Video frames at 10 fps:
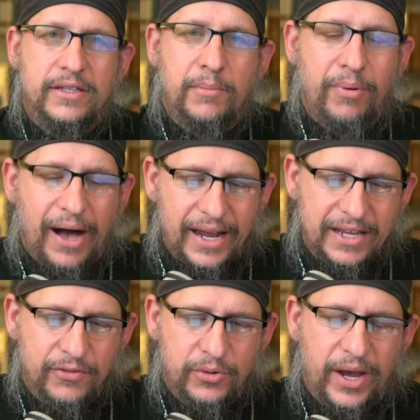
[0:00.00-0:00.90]
The body
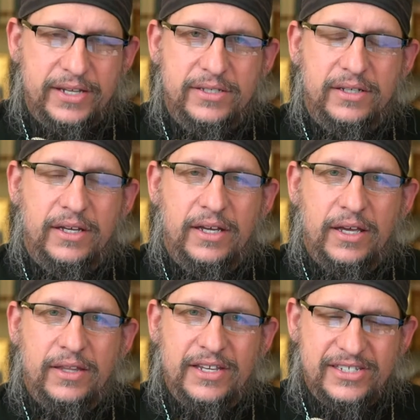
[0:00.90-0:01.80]
of Christ,
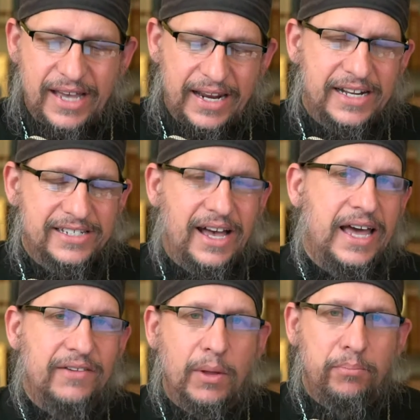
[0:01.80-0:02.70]
the setting
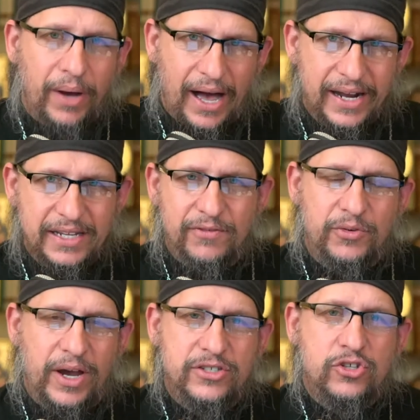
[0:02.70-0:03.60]
aside of the body of Christ,